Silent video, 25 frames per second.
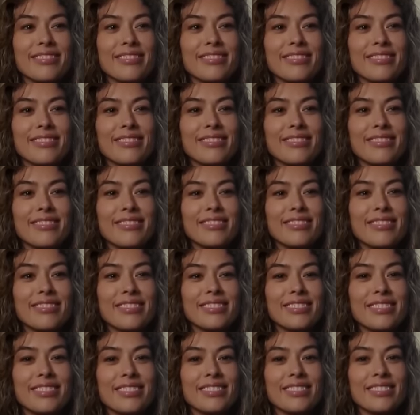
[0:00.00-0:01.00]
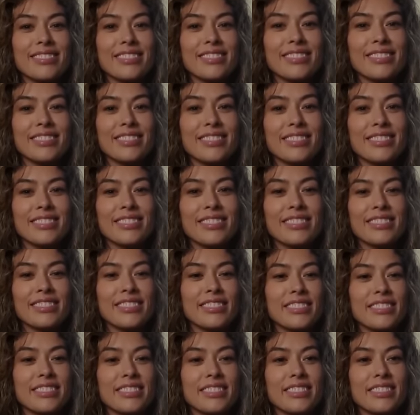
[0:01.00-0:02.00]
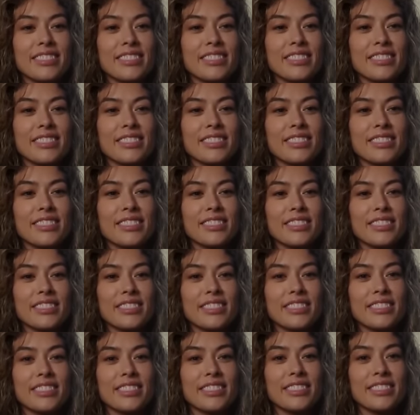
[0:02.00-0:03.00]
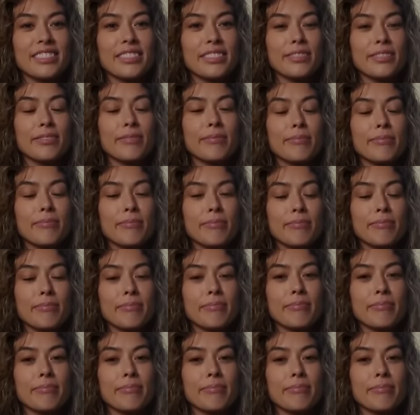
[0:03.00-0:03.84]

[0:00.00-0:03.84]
The person shown says nothing.